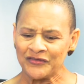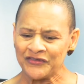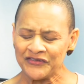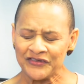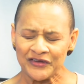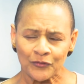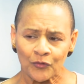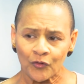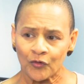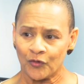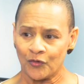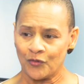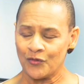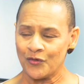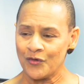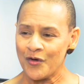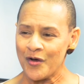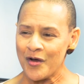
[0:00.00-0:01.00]

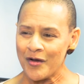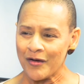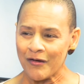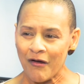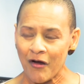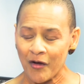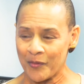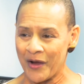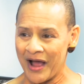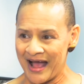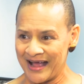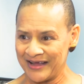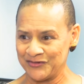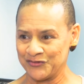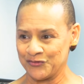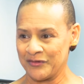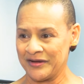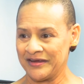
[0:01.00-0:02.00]
0
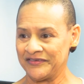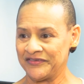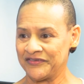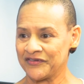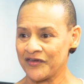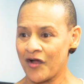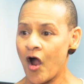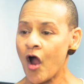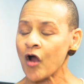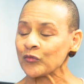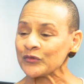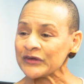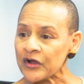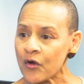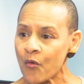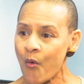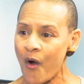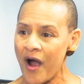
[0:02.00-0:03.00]
carbohydrates are
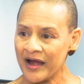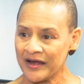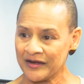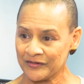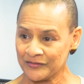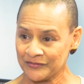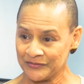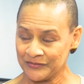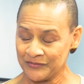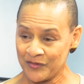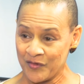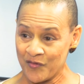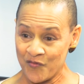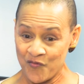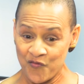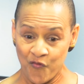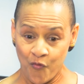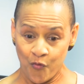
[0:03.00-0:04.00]
required
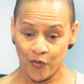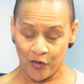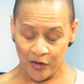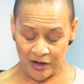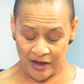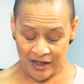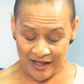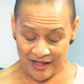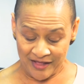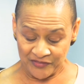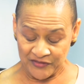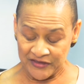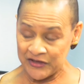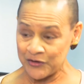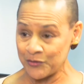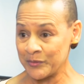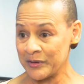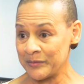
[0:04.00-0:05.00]
for the
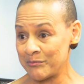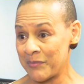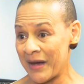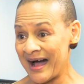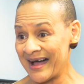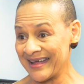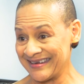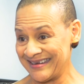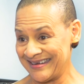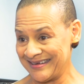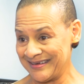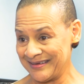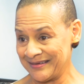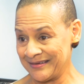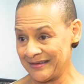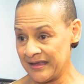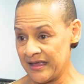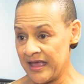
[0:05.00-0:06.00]
human body.
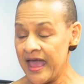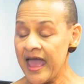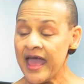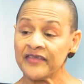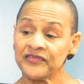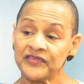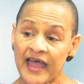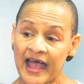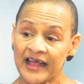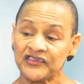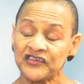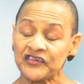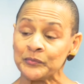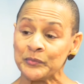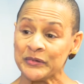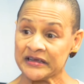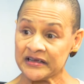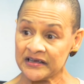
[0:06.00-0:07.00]
And that's
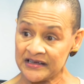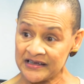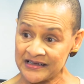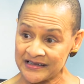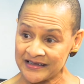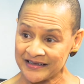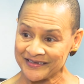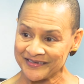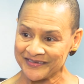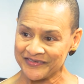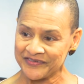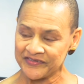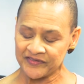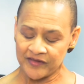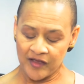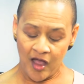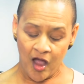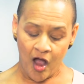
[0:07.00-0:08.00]

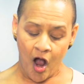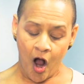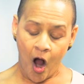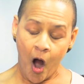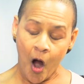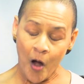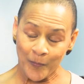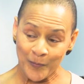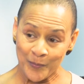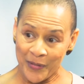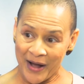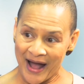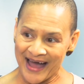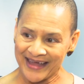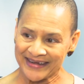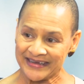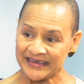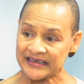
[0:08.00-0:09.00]
because our
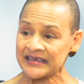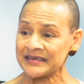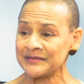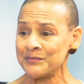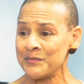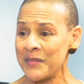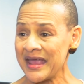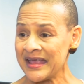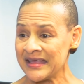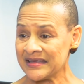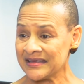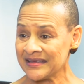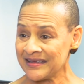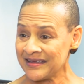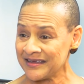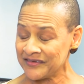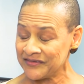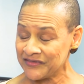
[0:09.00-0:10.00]
body can make
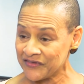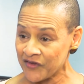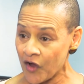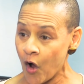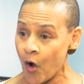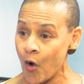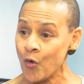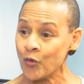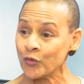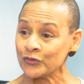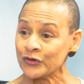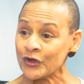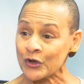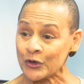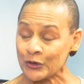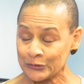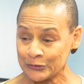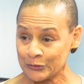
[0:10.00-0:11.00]
its own
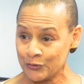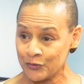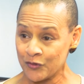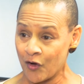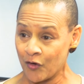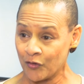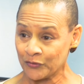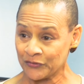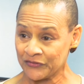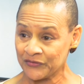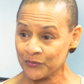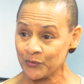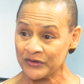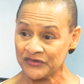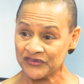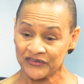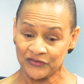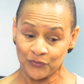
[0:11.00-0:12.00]
glucose,
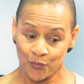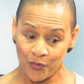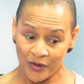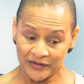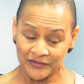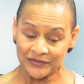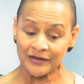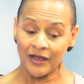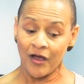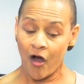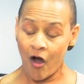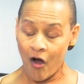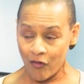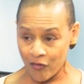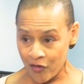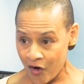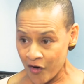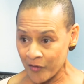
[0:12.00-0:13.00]
which is what
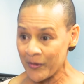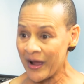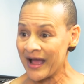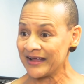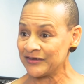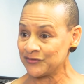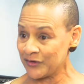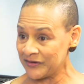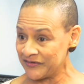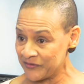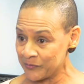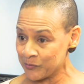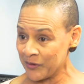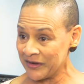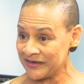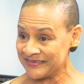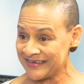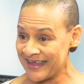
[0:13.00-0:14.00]
all carbohydrates
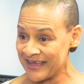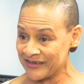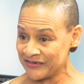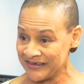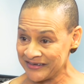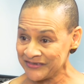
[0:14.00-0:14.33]
break down